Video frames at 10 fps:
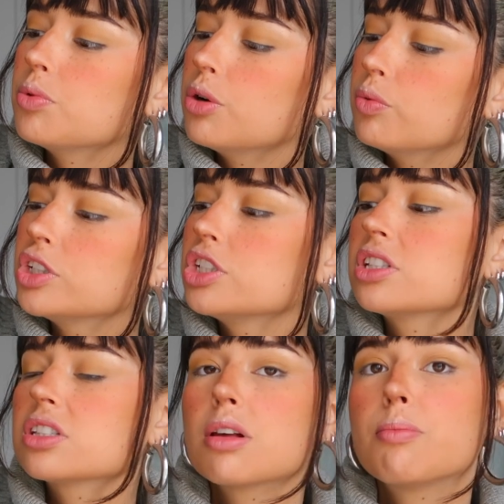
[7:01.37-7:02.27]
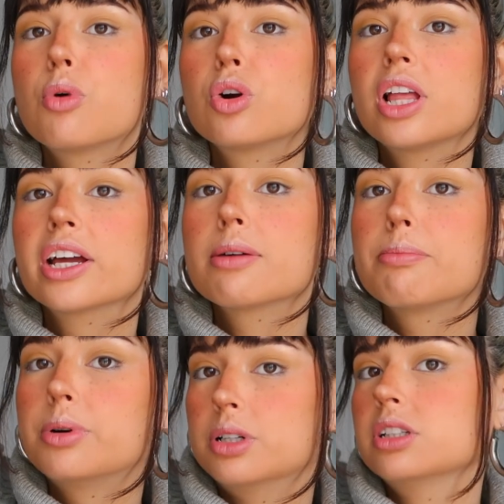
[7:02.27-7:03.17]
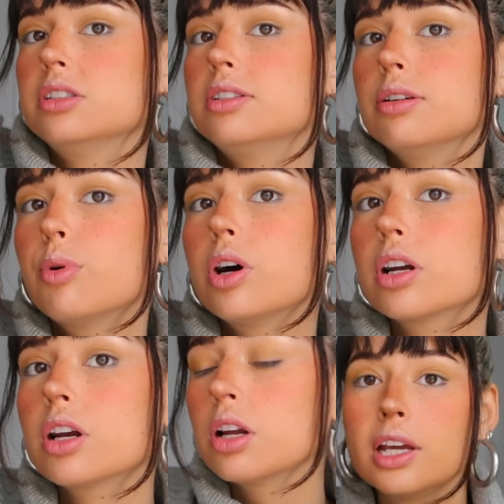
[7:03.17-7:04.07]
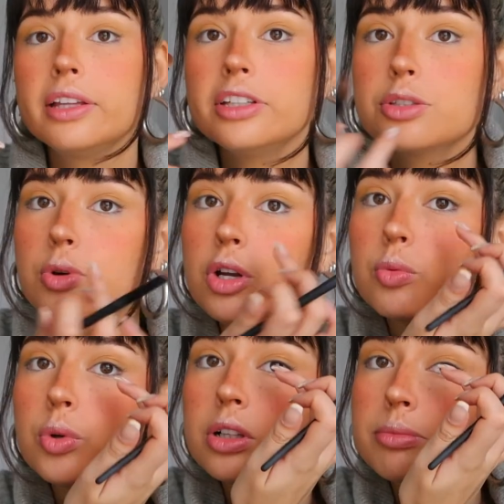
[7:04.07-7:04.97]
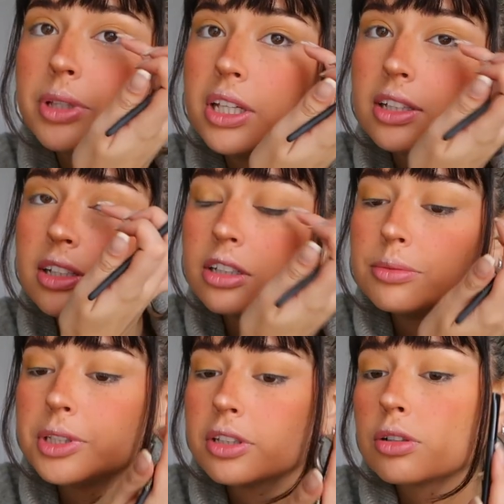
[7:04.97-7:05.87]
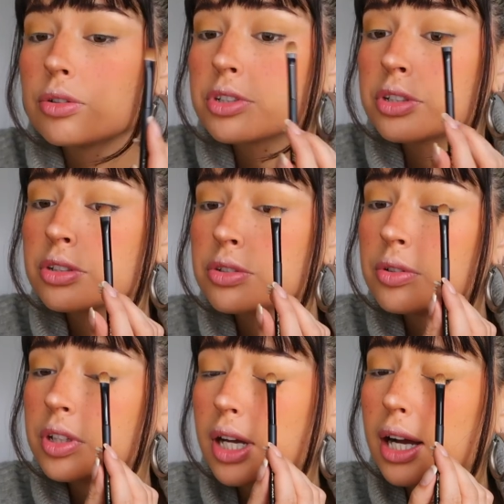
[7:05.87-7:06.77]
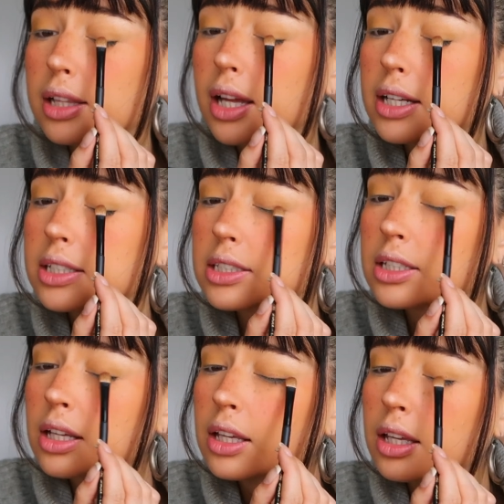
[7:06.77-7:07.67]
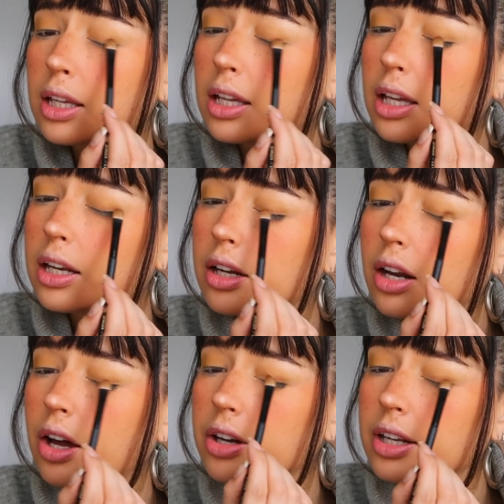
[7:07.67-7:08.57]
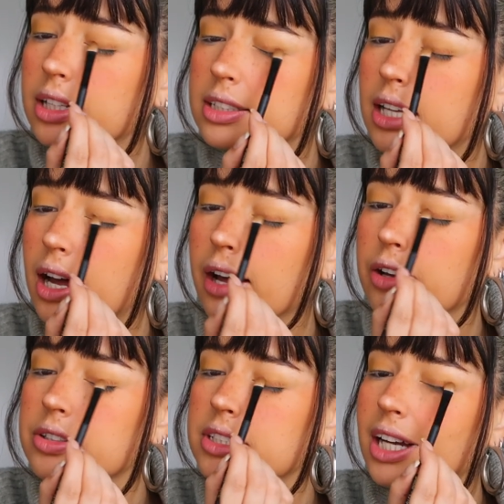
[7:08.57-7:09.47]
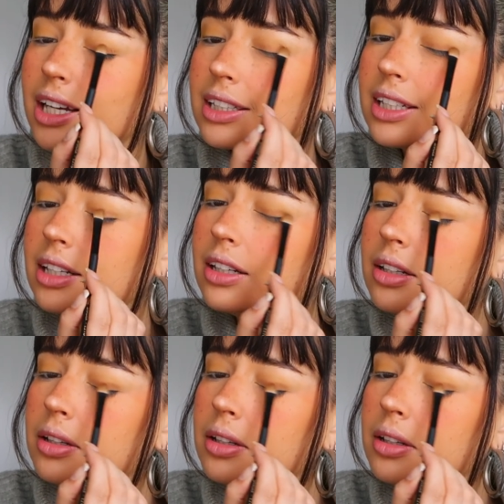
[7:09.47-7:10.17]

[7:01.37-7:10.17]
one, which is more like a burgundy one, and this one will be a little bit closer to the eyelash and not as high on the eyelid.